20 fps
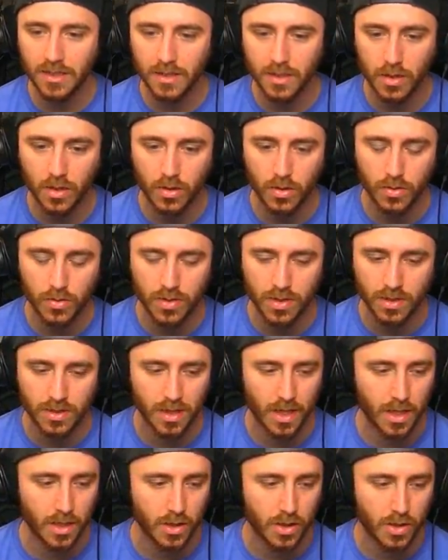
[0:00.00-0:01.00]
dudes. They're
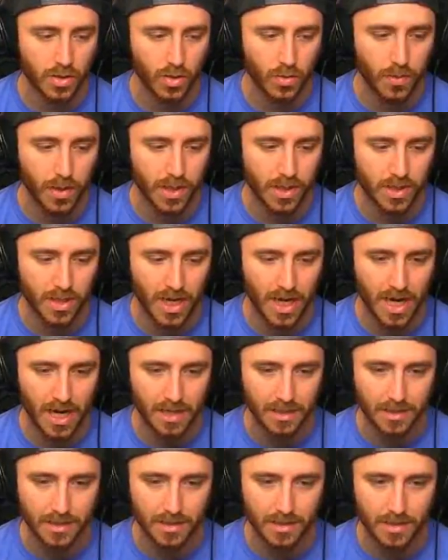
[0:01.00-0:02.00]
taking so many
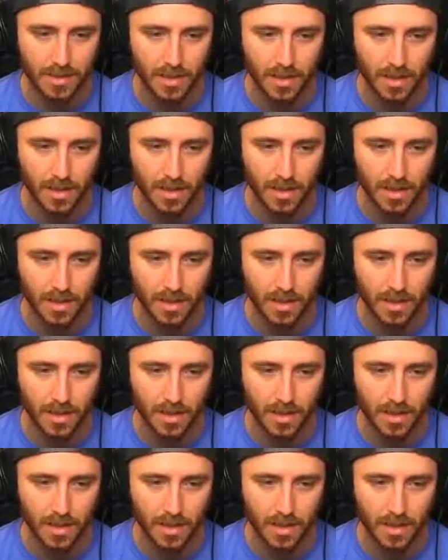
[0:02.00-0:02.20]
shots.